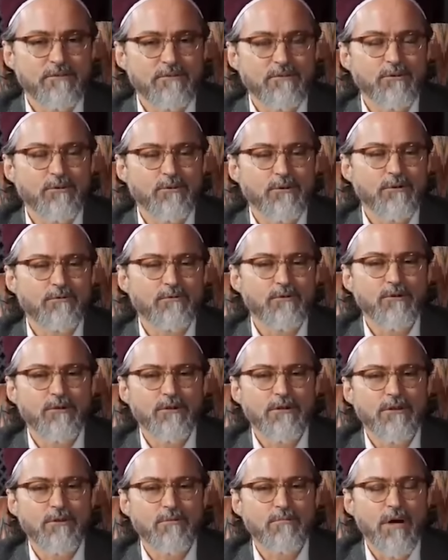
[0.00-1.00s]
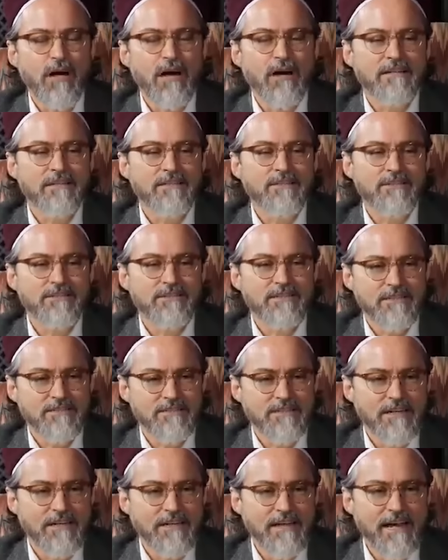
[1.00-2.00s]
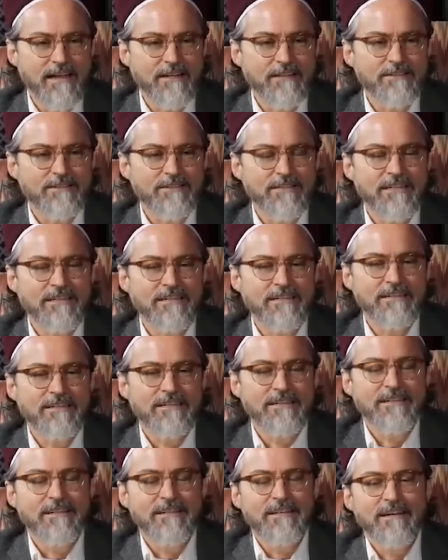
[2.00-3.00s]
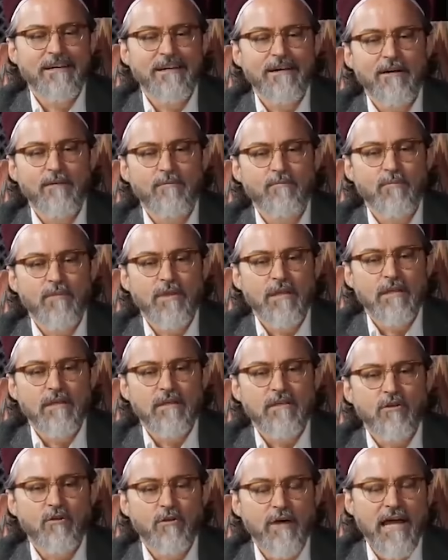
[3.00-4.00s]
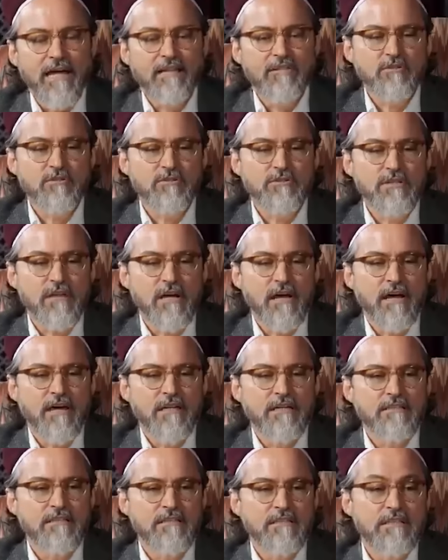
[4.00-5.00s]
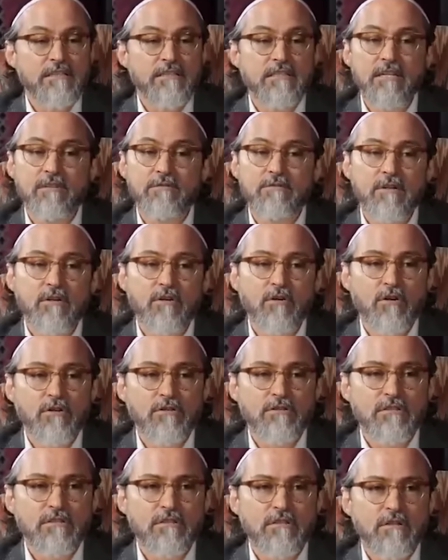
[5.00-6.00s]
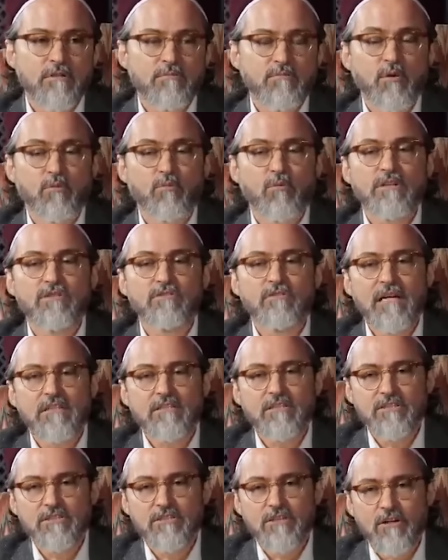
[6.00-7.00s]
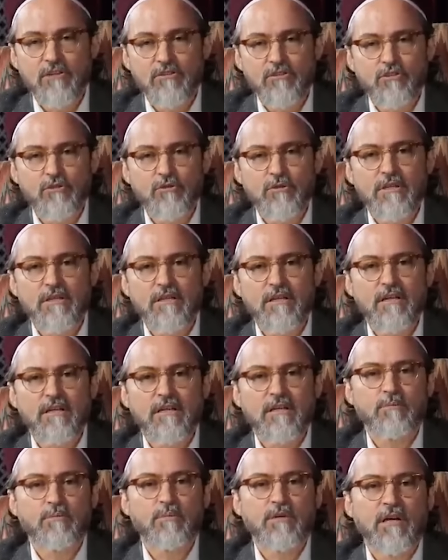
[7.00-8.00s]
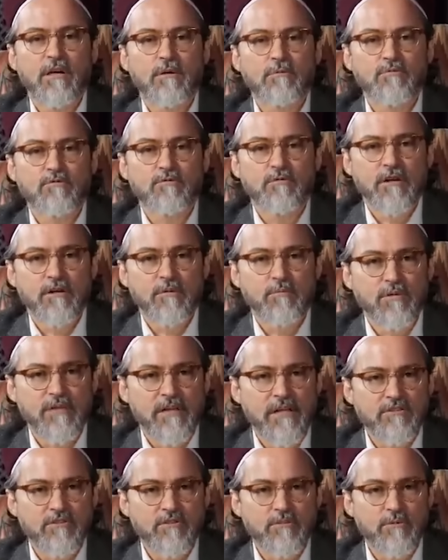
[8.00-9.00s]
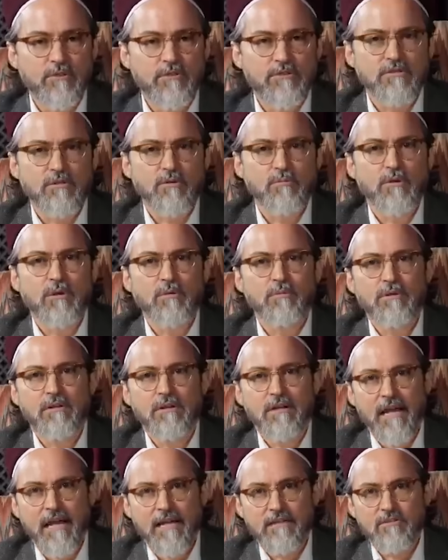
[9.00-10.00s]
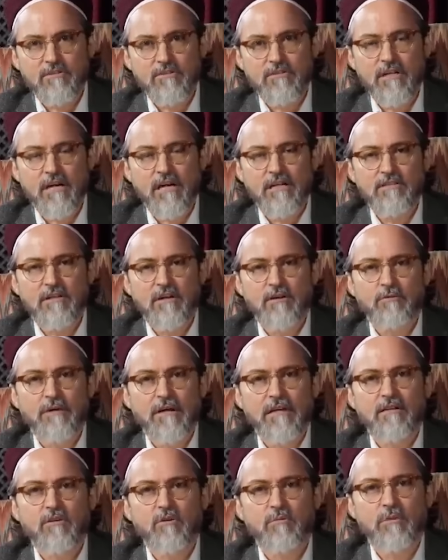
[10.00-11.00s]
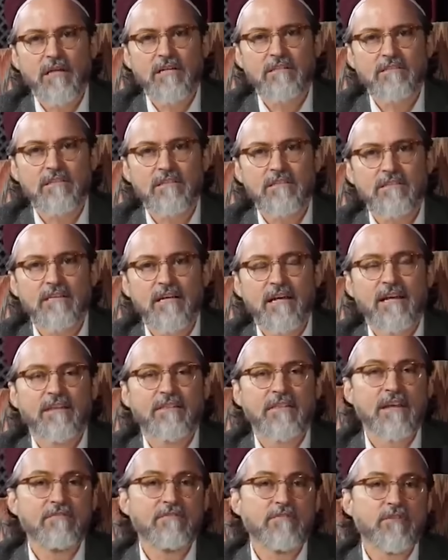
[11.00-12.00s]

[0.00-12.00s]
If you look at the body just as an analogy, you know, exercise is difficult, but once you actually start doing it, it becomes very pleasurable. So people that exercise on a regular basis, they